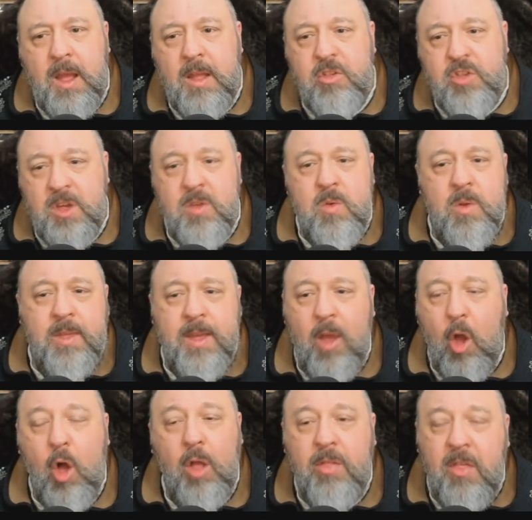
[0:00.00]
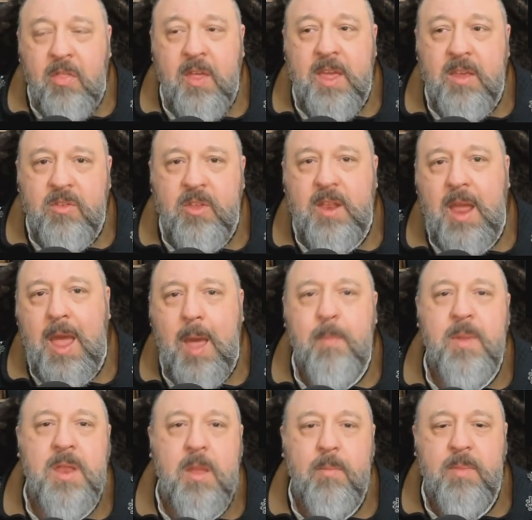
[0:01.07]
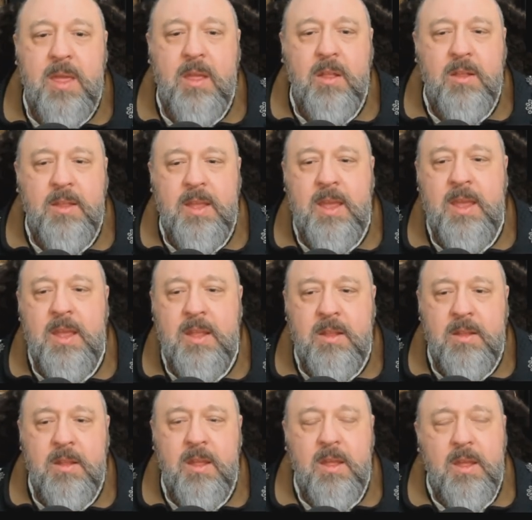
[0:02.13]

Generally, all the things that happen at Bicolline